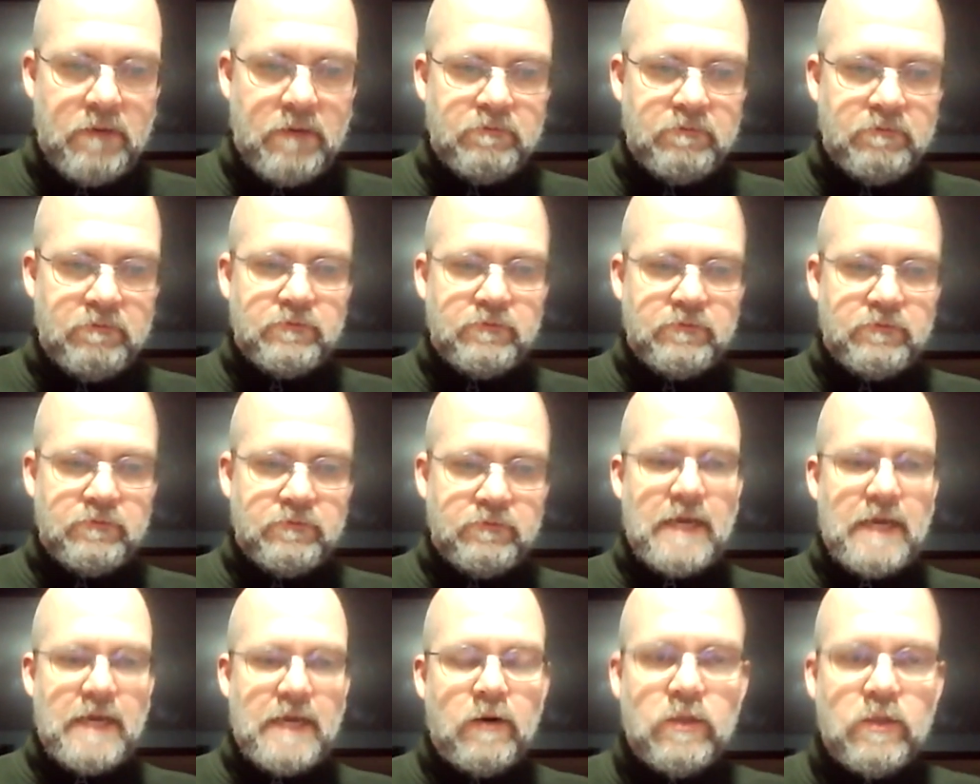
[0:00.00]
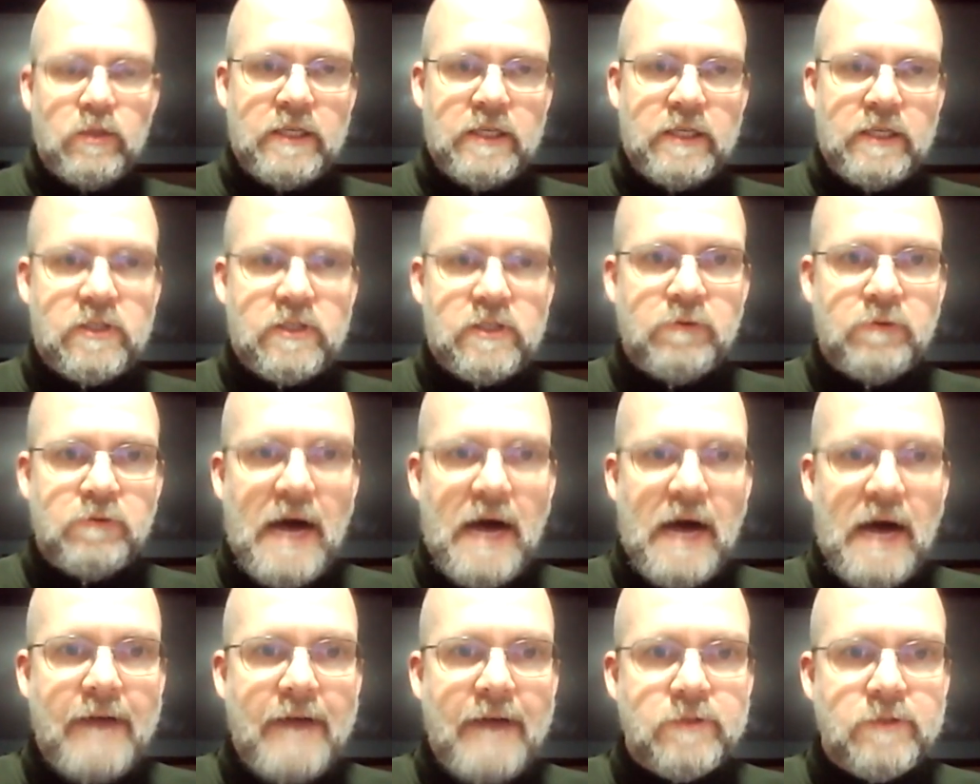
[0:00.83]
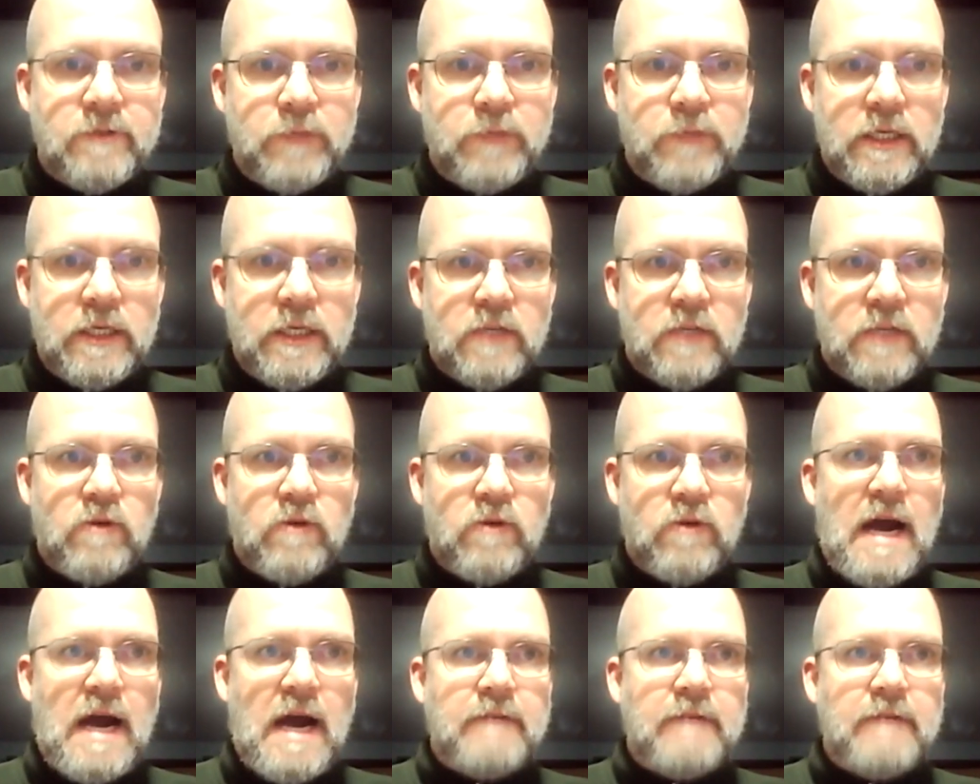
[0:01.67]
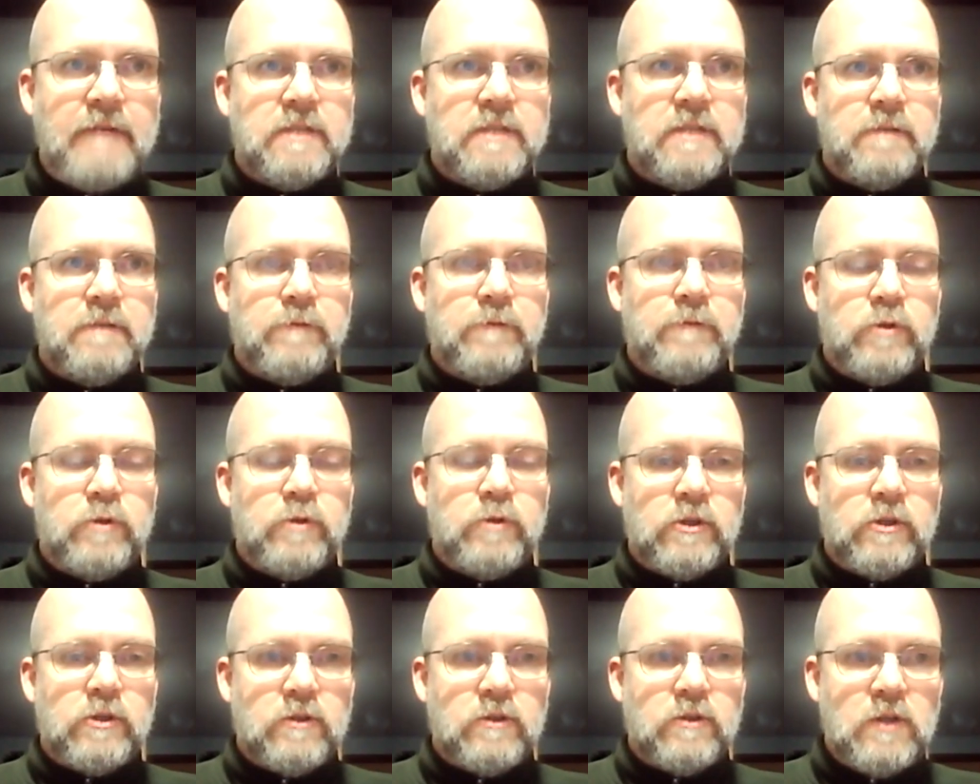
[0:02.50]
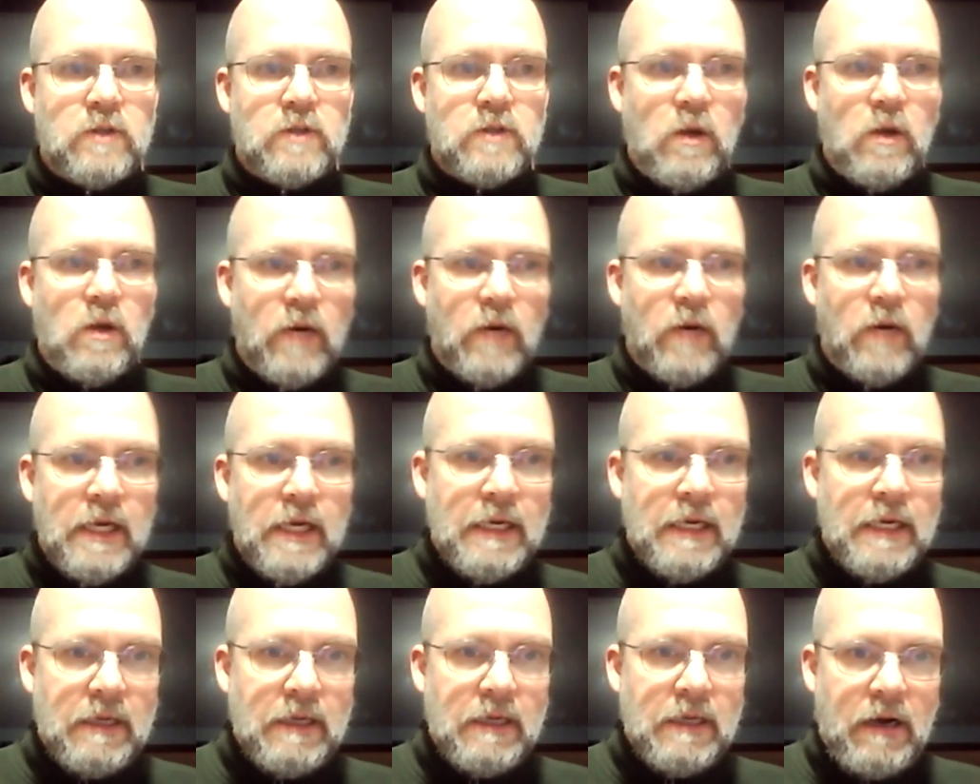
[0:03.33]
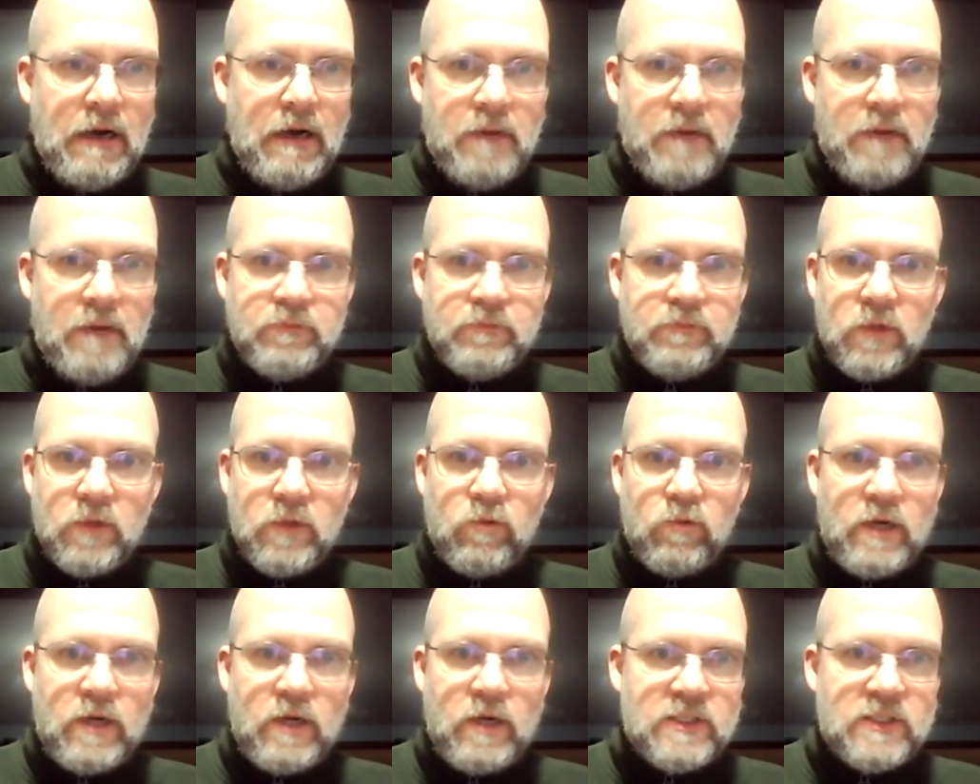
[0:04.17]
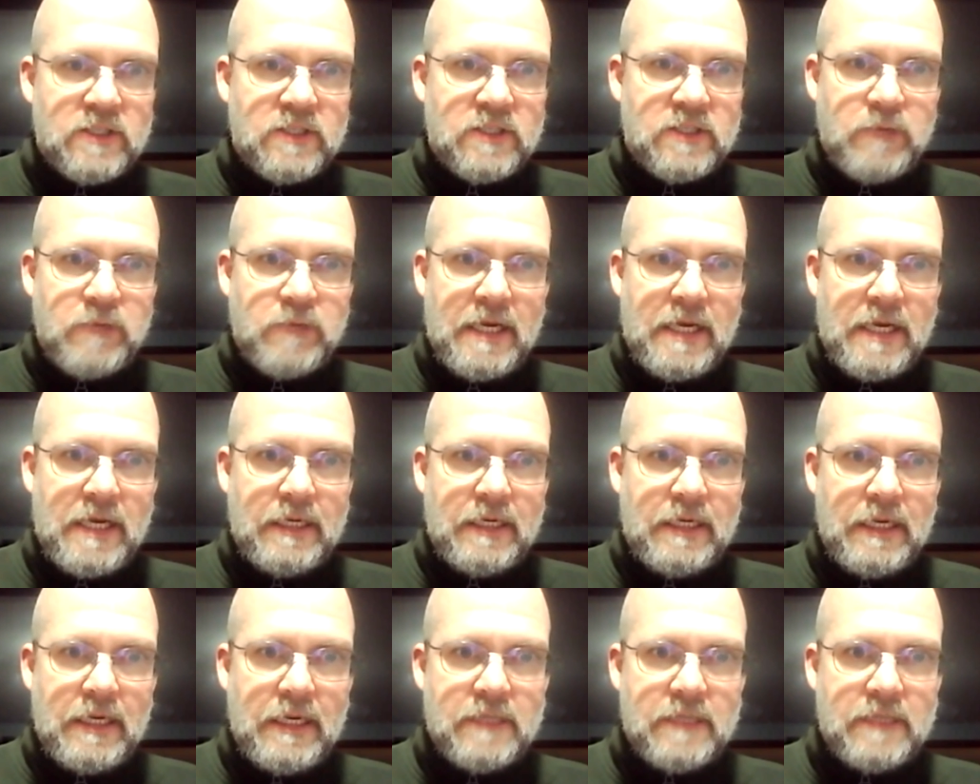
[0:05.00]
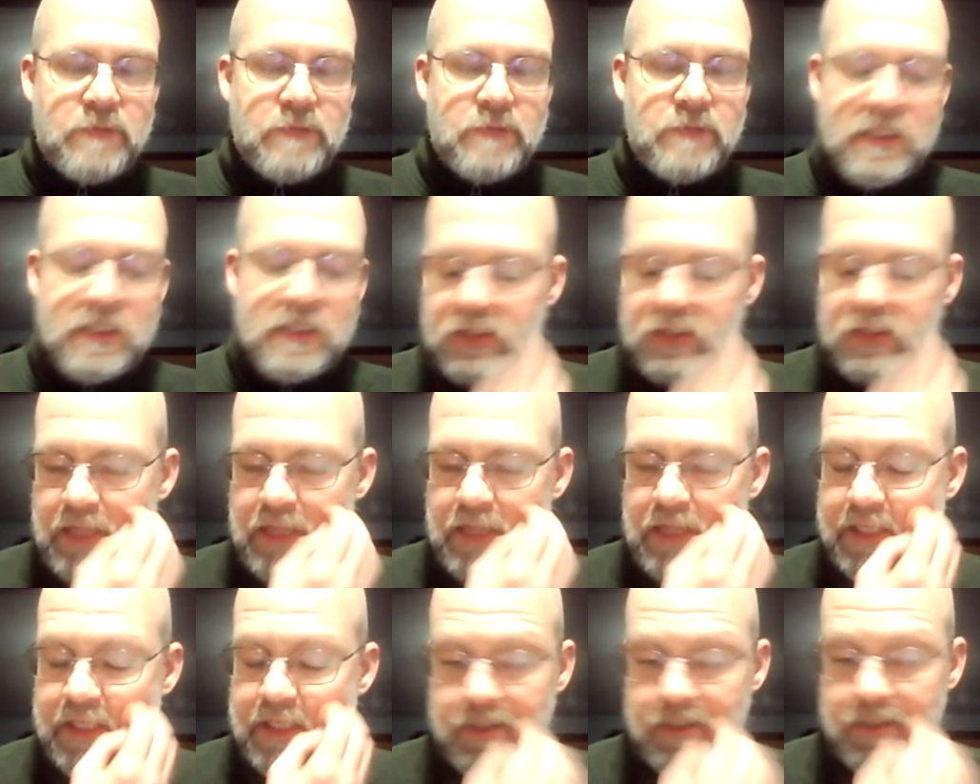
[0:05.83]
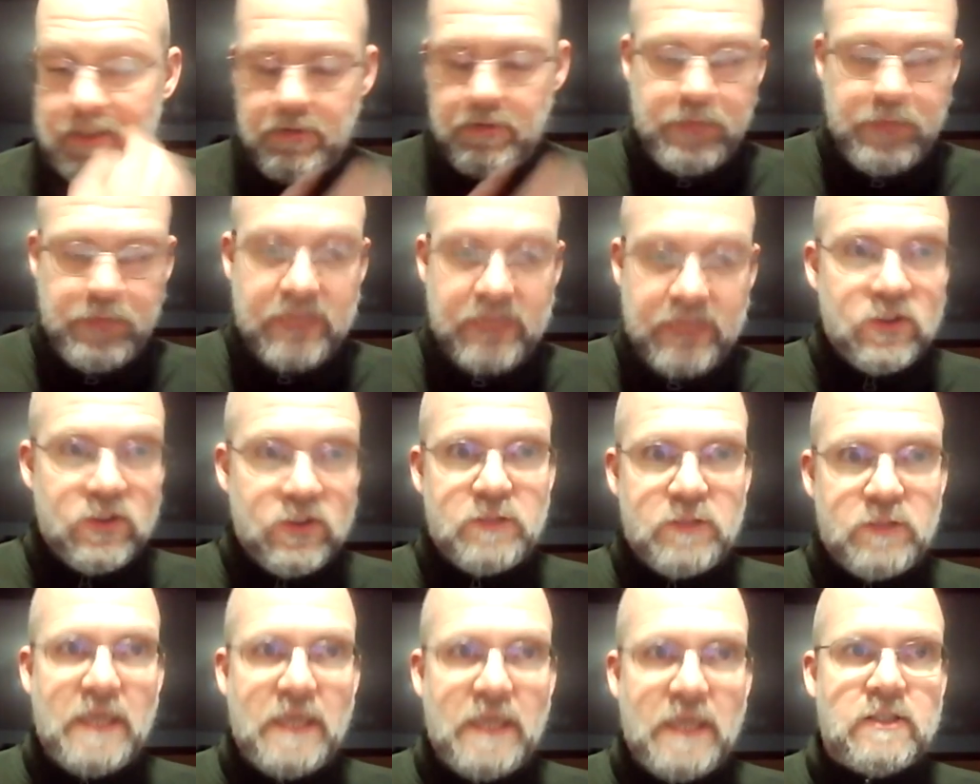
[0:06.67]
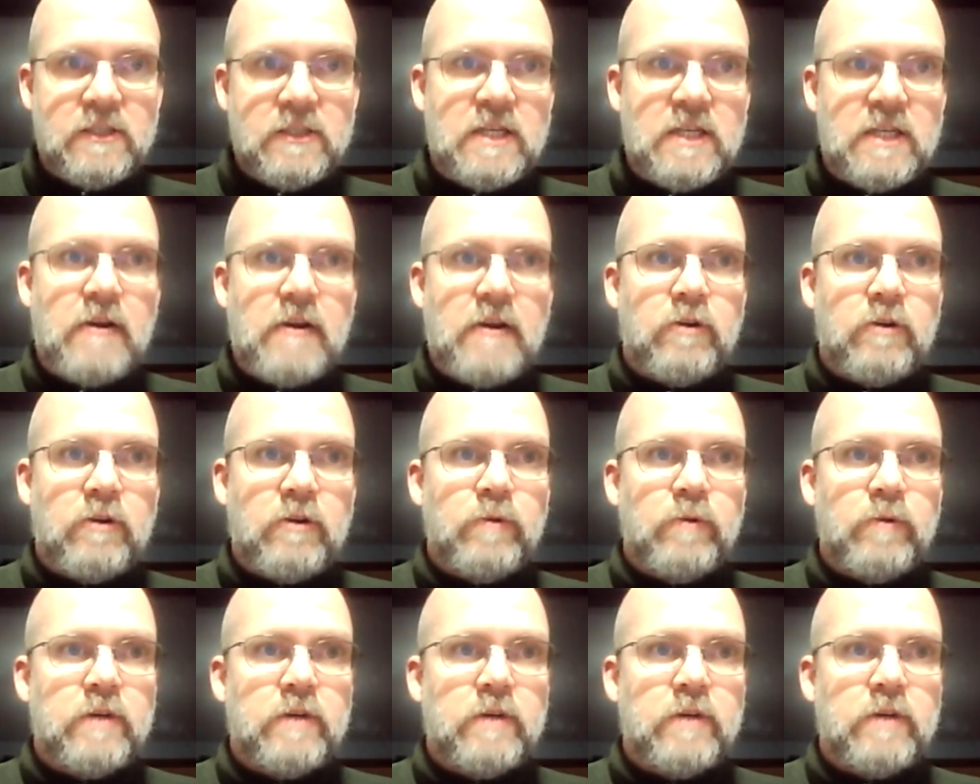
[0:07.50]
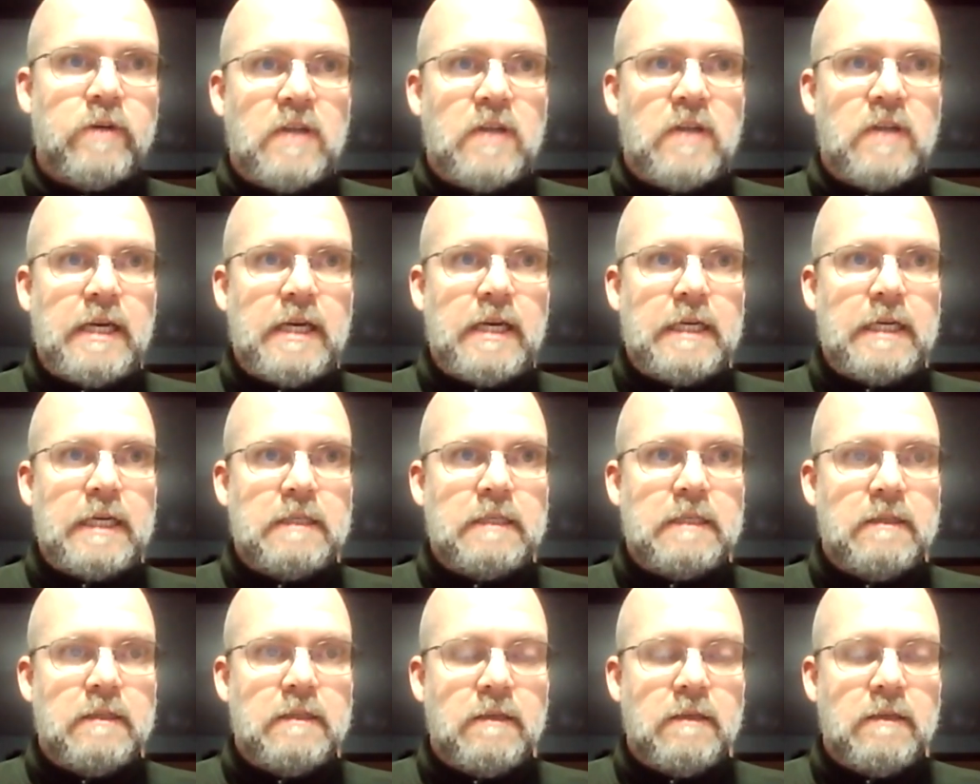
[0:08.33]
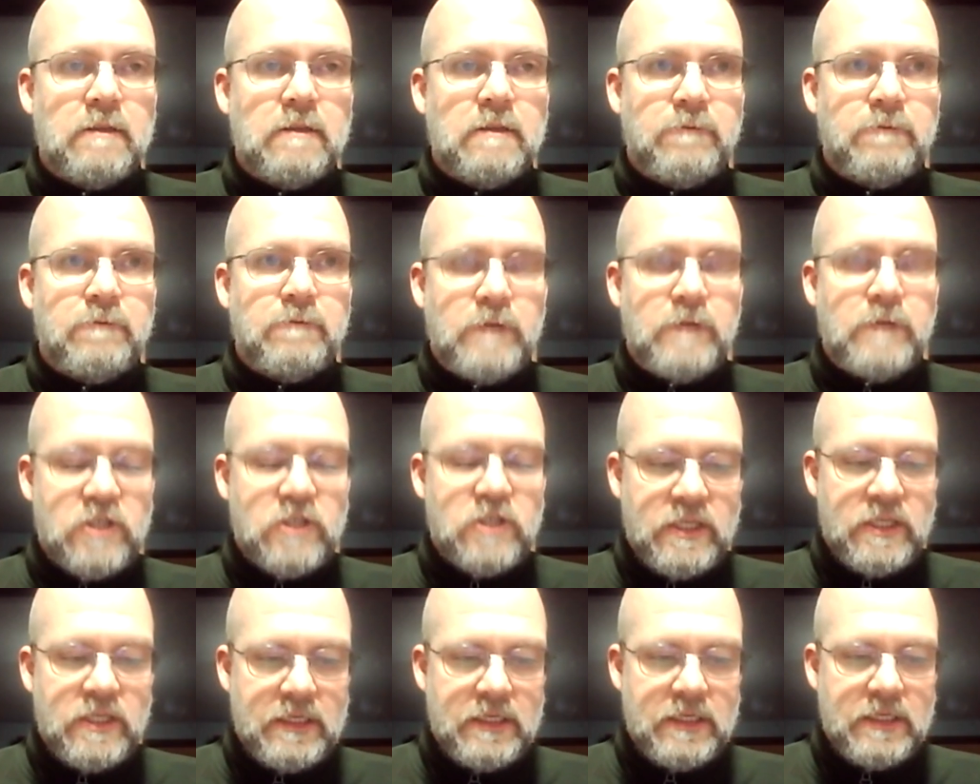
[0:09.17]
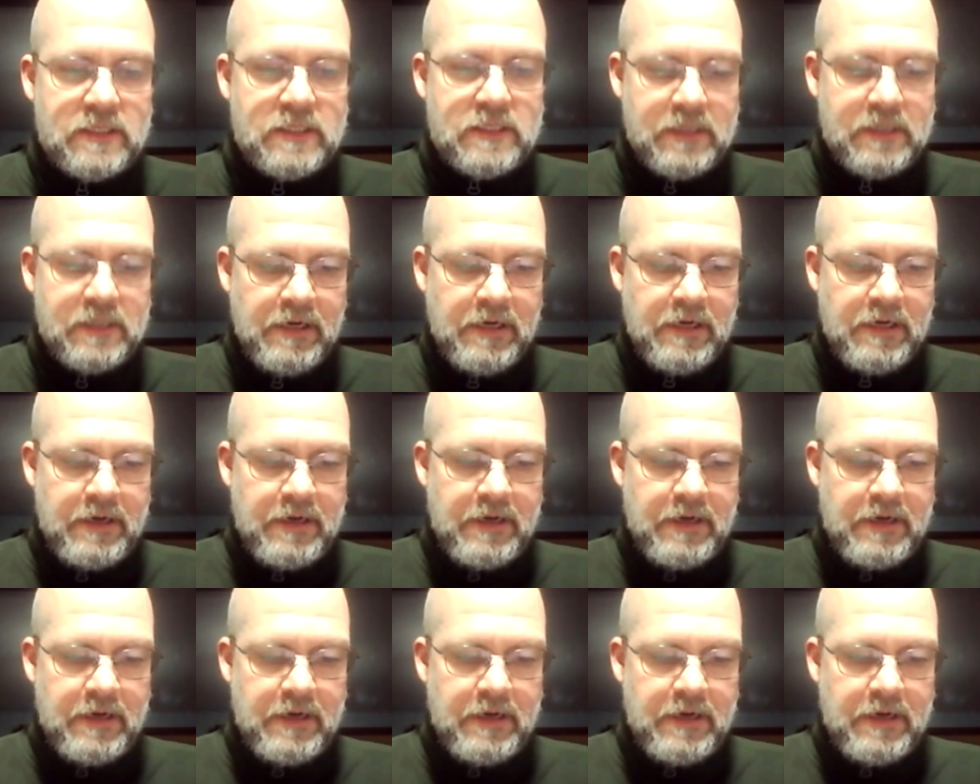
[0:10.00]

um, not only survives but thrives in the future. So, um, Russ has been has been has basically spent his entire career studying the, the fish in this